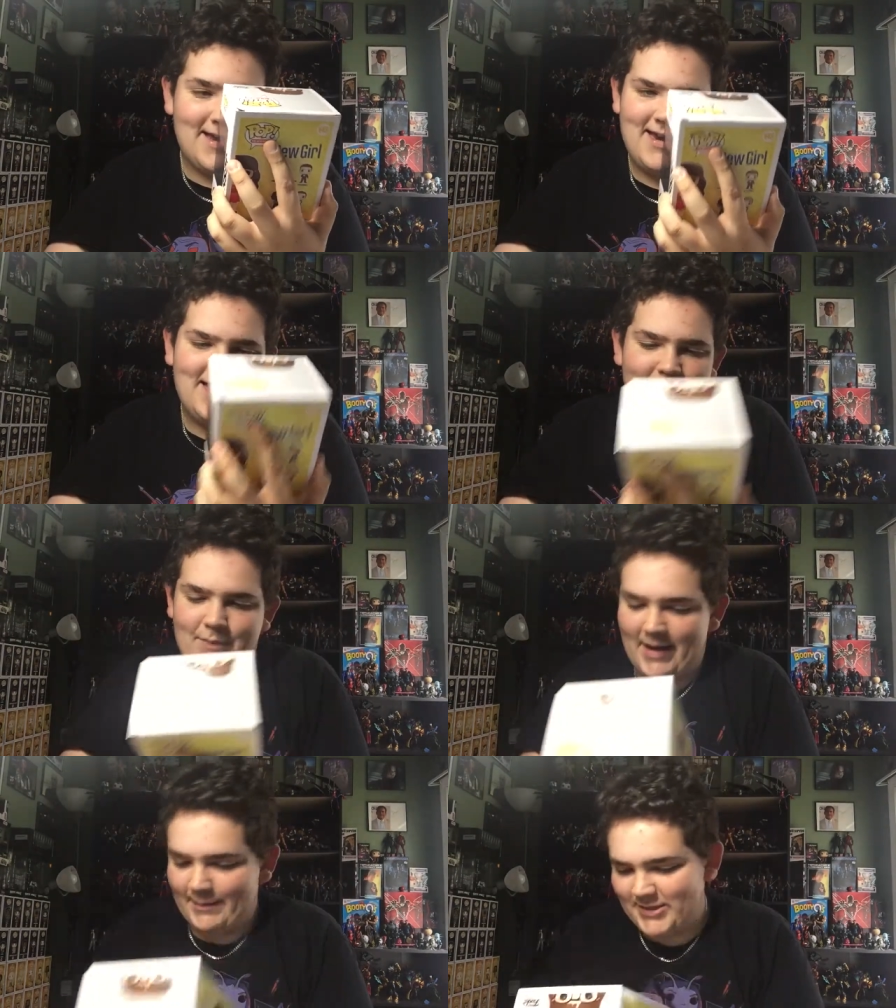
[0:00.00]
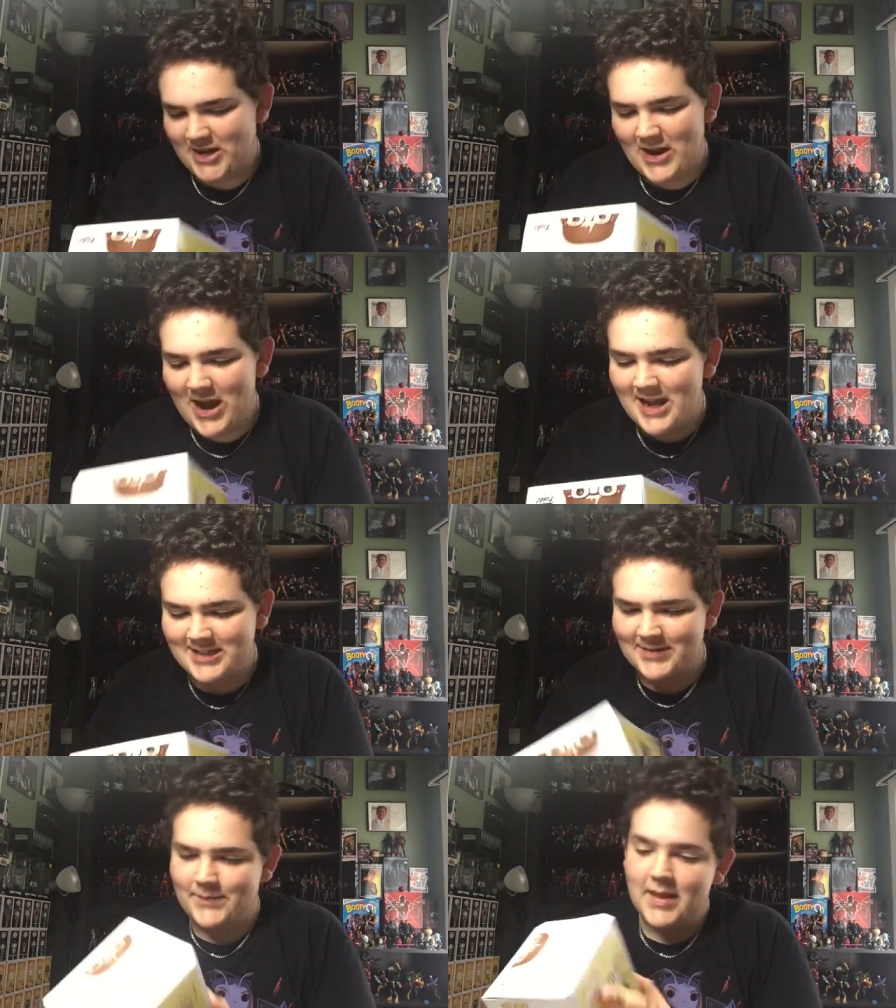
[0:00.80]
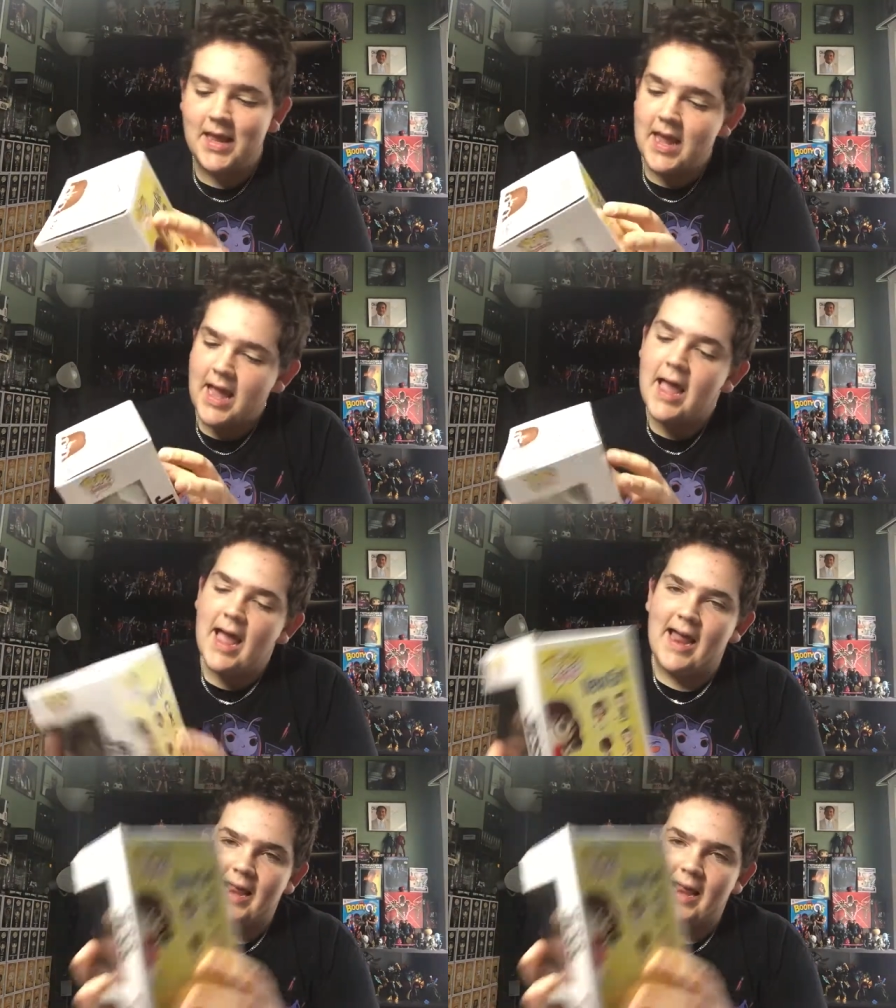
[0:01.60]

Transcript: god, this pop's awesome. I